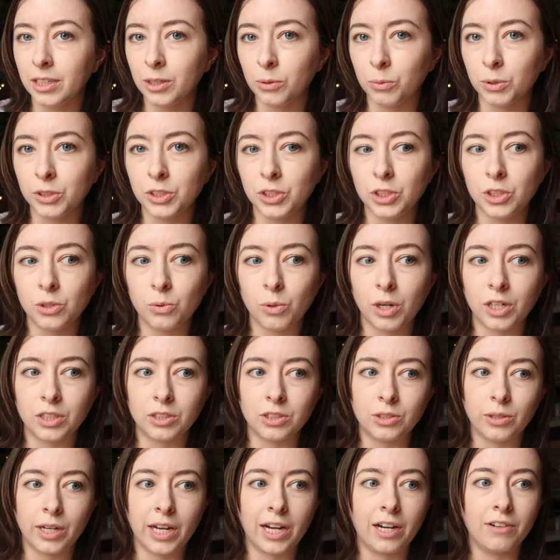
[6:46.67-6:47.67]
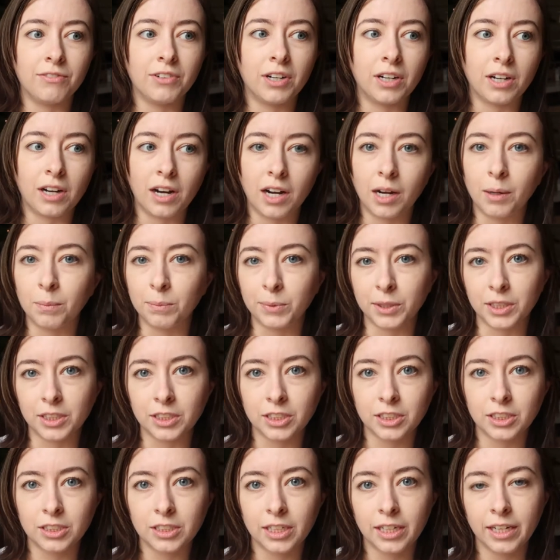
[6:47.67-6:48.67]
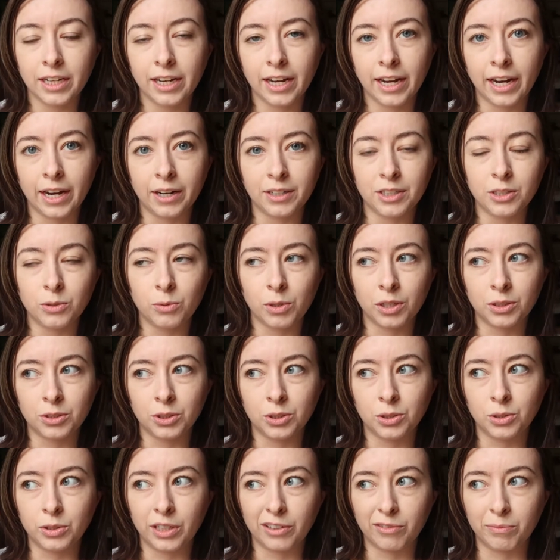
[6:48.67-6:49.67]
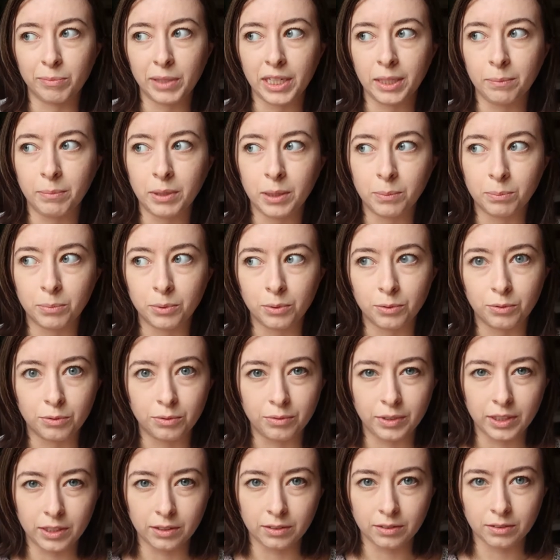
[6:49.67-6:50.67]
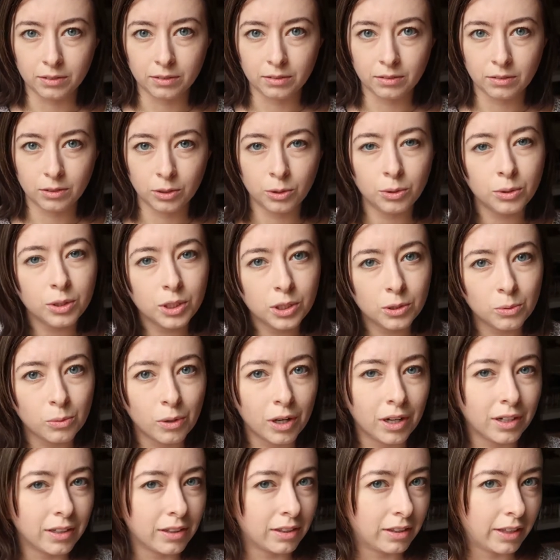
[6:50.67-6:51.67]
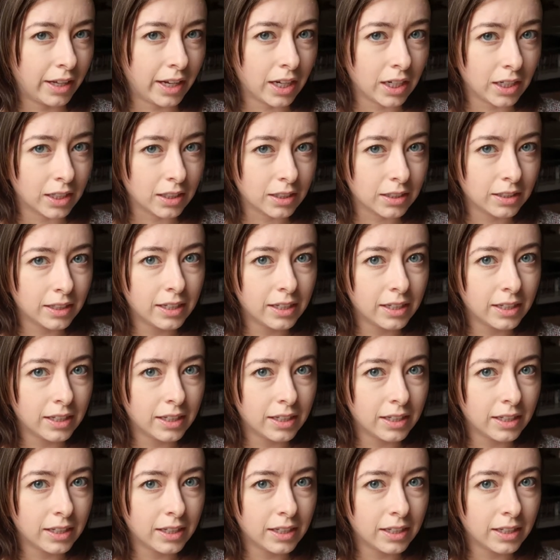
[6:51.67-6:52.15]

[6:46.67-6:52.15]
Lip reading: What do you want to have accomplished? How do you want to have made people feel? Who do you want there?